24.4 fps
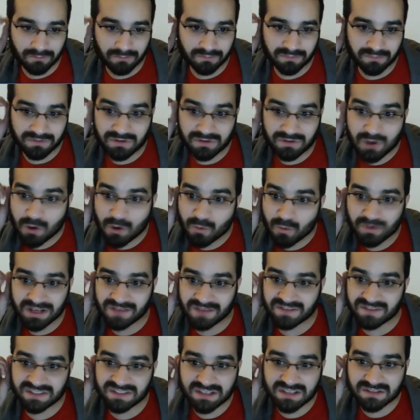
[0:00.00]
no one
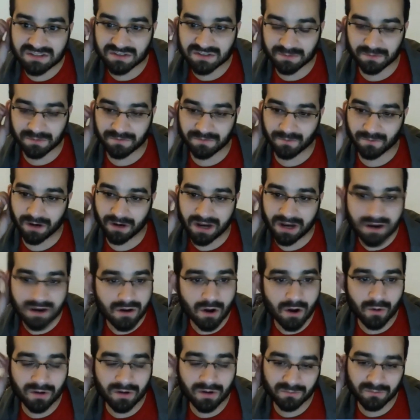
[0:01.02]
have seen this before, and
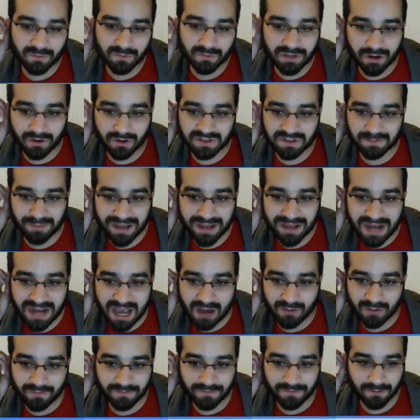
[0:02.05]
no one you know it's been
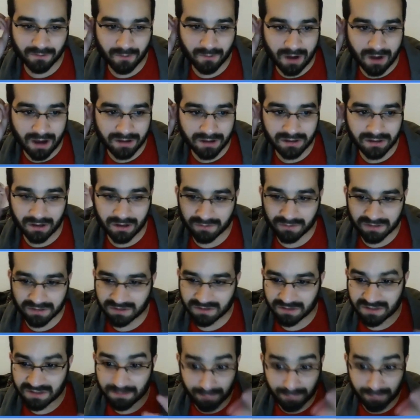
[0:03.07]
out for a while. You know
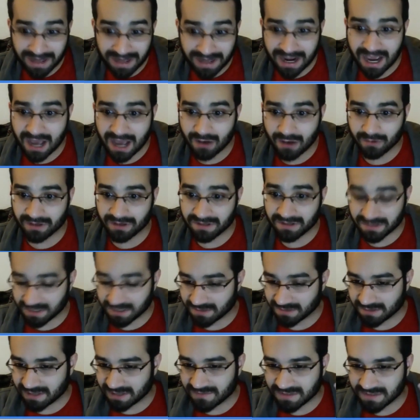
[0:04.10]
it's it's been out, and
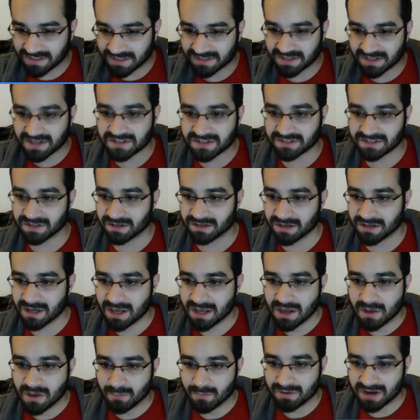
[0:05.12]
like they've existed,
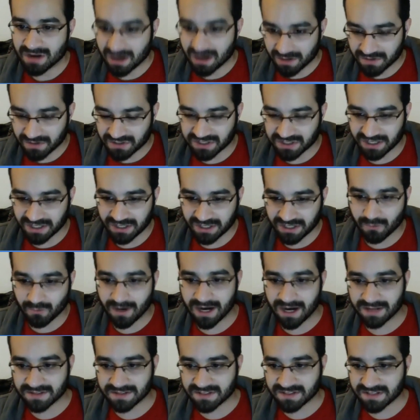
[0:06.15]
but not on this like
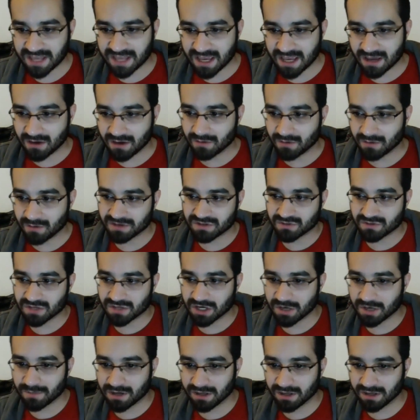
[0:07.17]
grand scale because you're
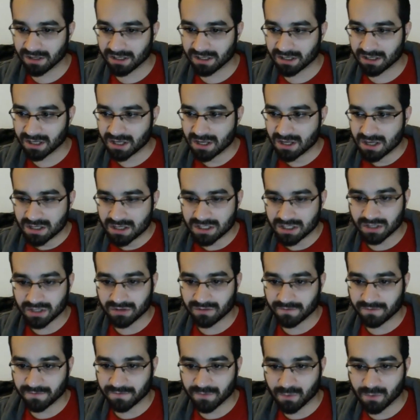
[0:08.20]
talking about like. You know,
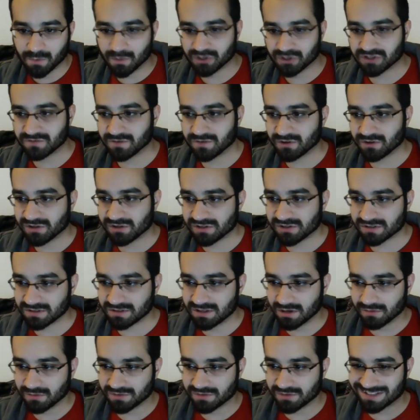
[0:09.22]
full motion video. These,
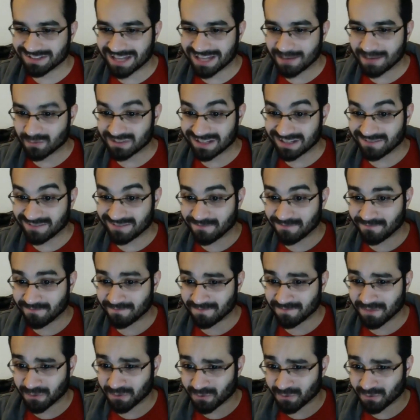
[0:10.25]
you know, this game was like
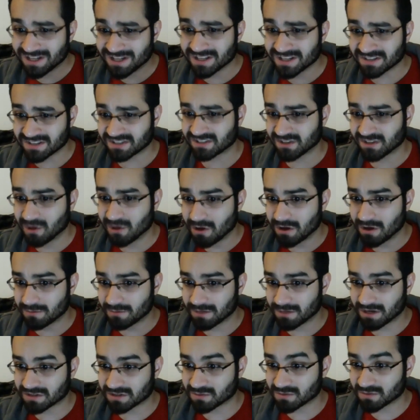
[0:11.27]
three discs long
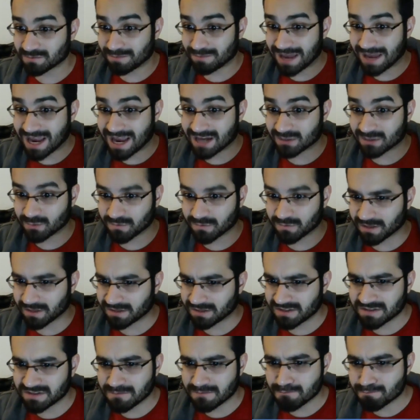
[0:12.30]
because it was packed with like
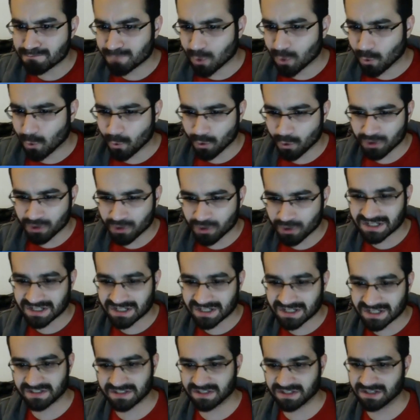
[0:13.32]
these gorgeous
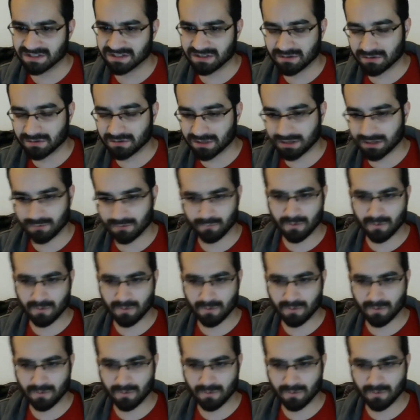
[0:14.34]
cutscenes, and you're like, yeah. wow,